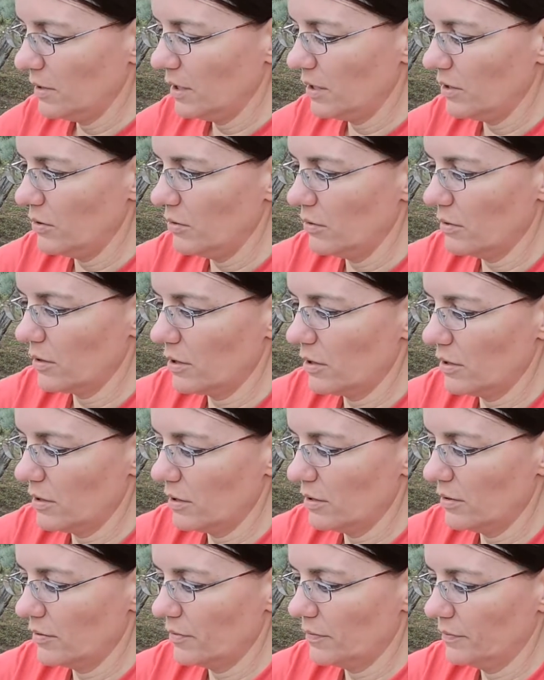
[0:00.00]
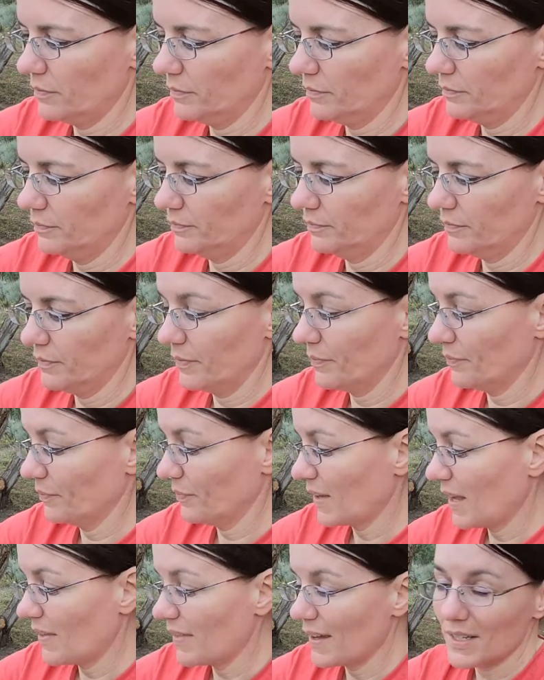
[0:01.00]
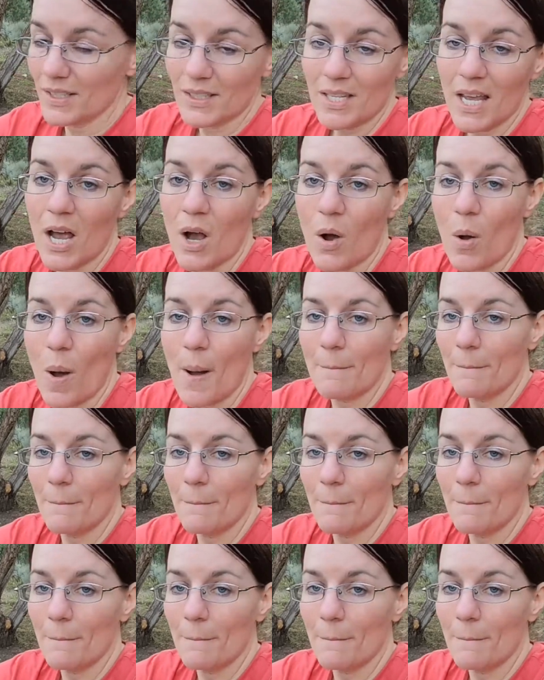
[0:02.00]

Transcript: the yolk. That is how